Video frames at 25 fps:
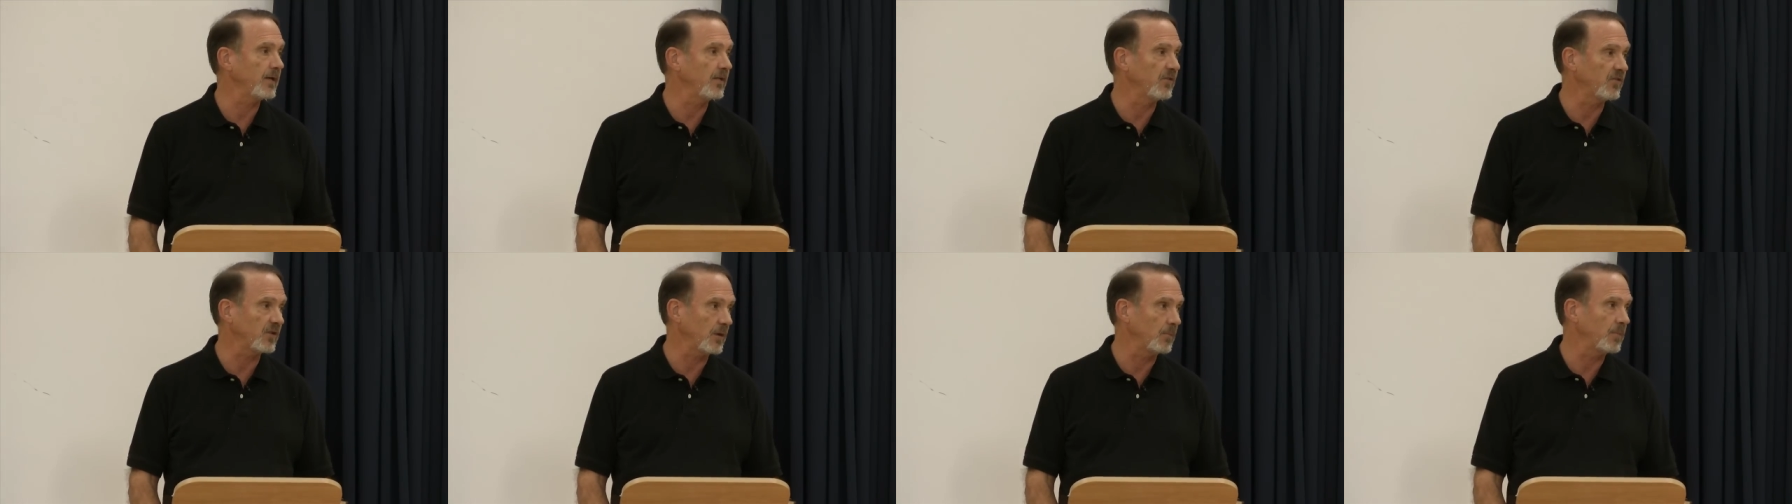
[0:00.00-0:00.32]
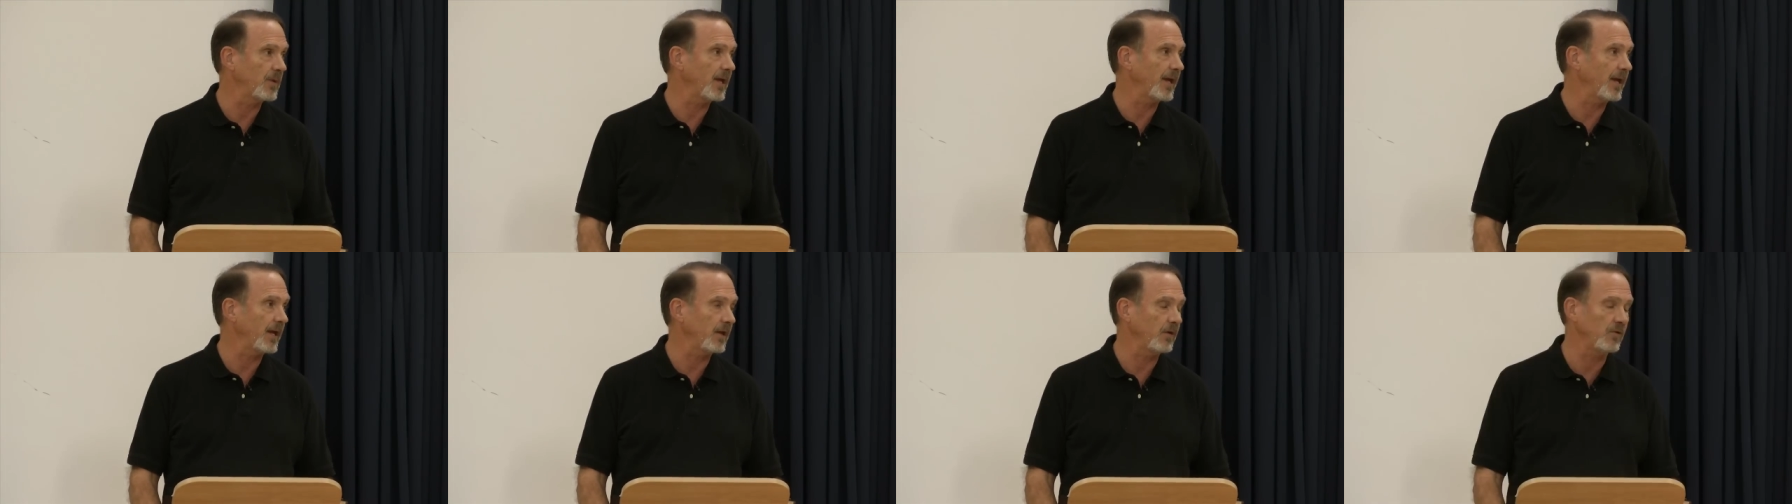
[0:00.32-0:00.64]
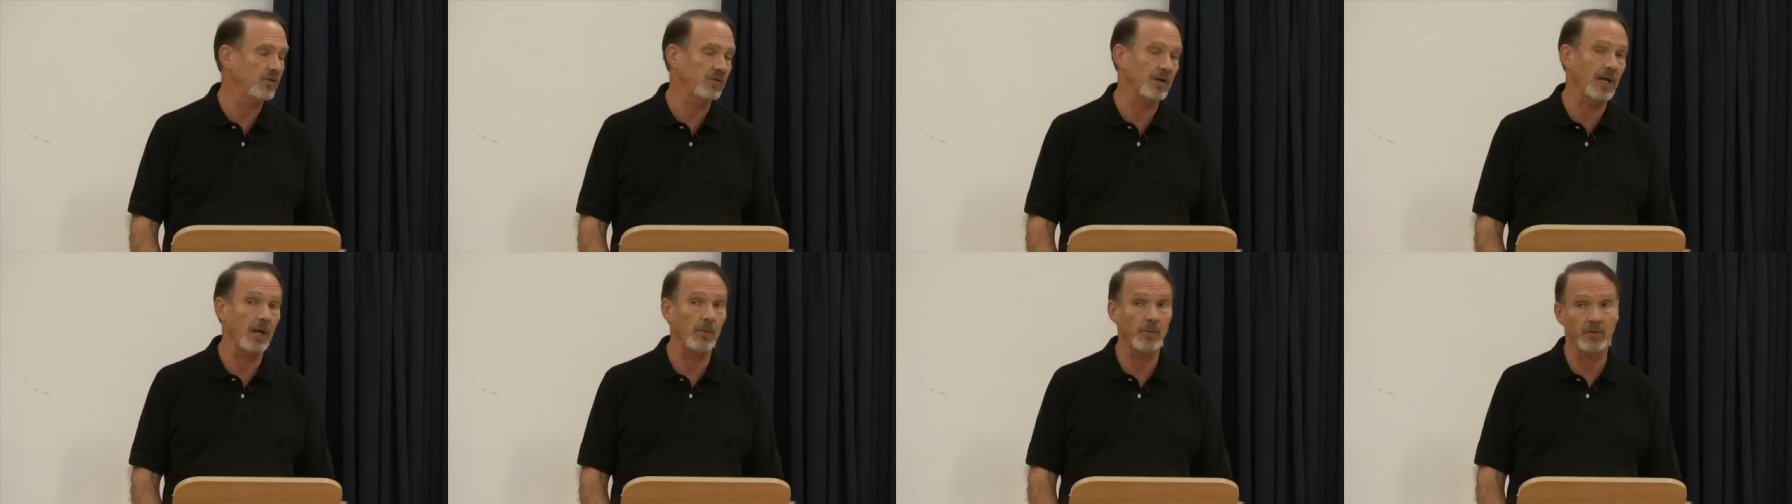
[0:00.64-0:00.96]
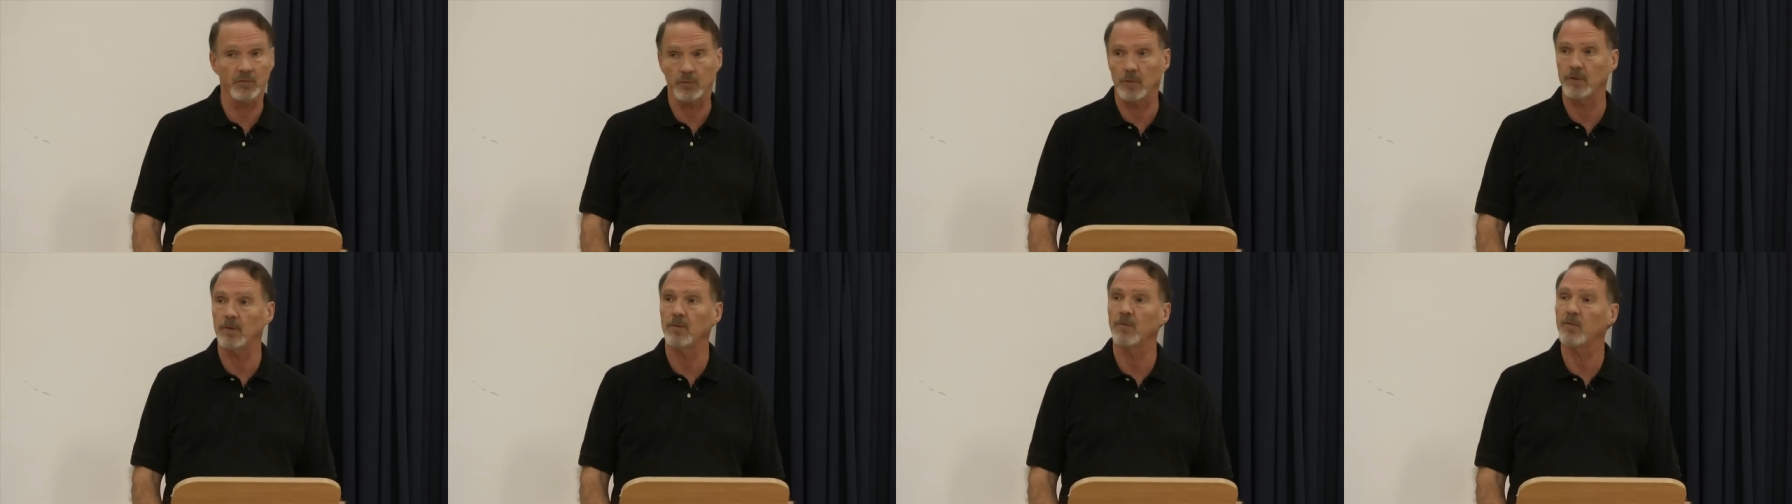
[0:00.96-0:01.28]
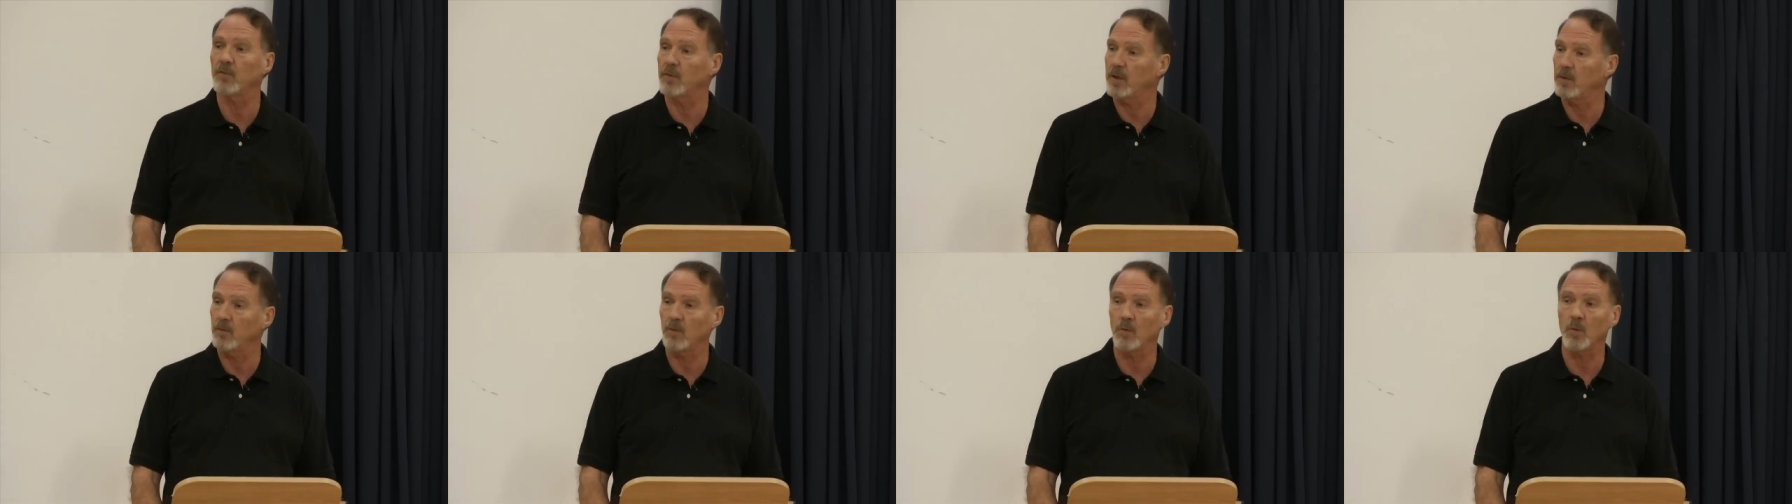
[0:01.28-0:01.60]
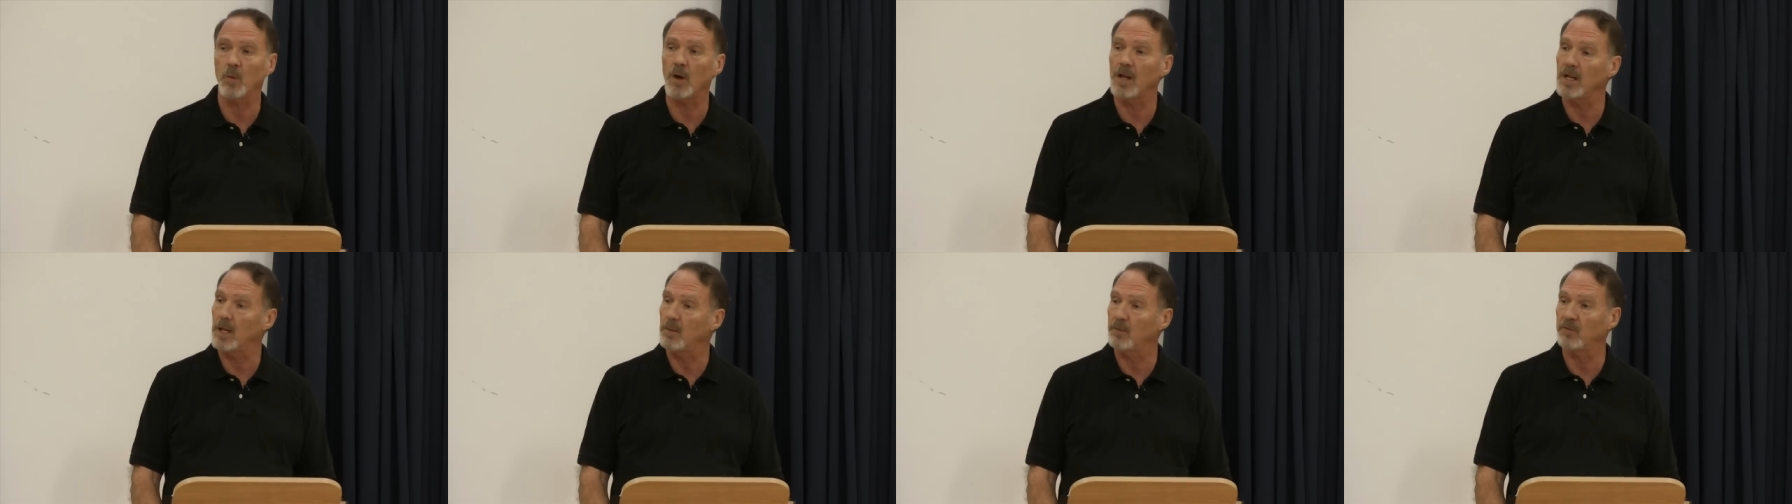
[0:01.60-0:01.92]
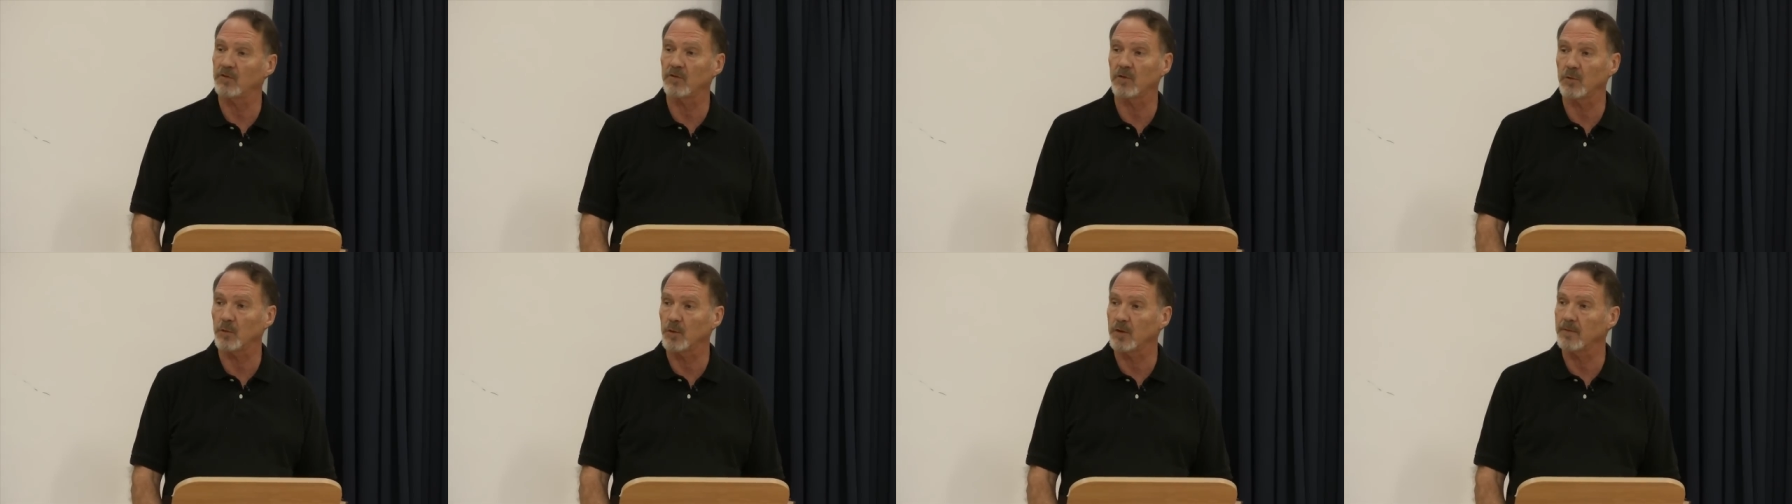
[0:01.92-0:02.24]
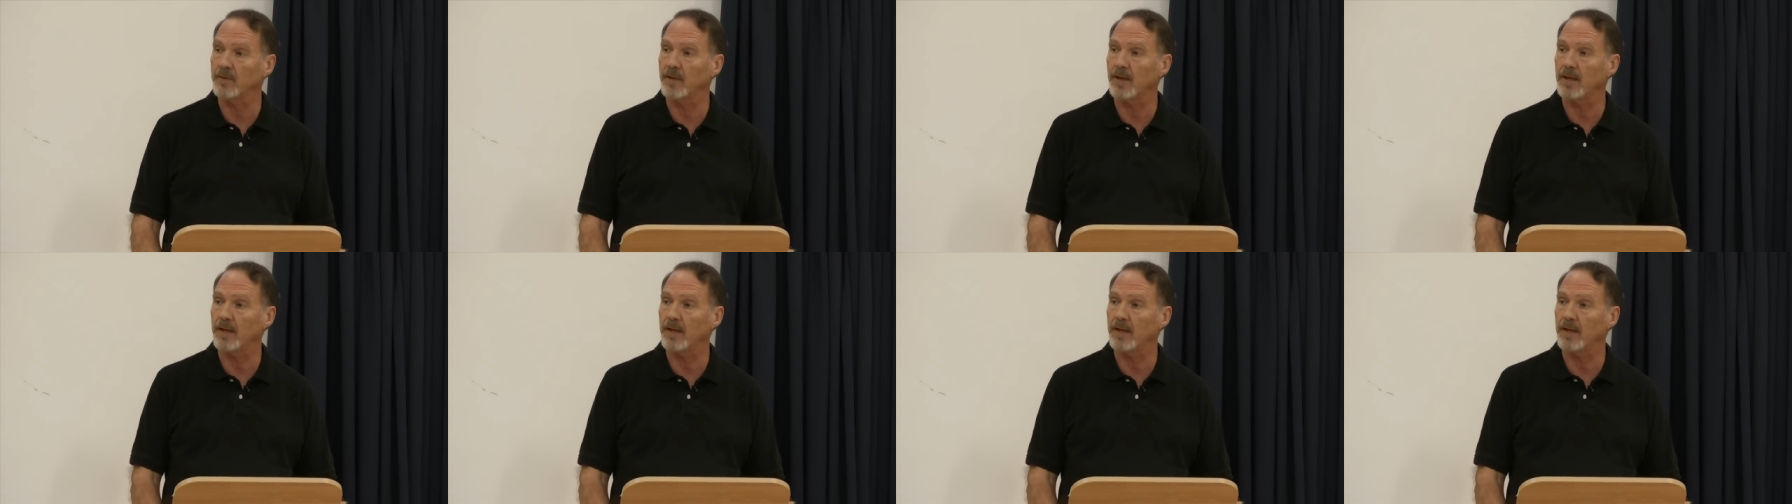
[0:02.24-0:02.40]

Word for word: and some days I was running fever while I was doing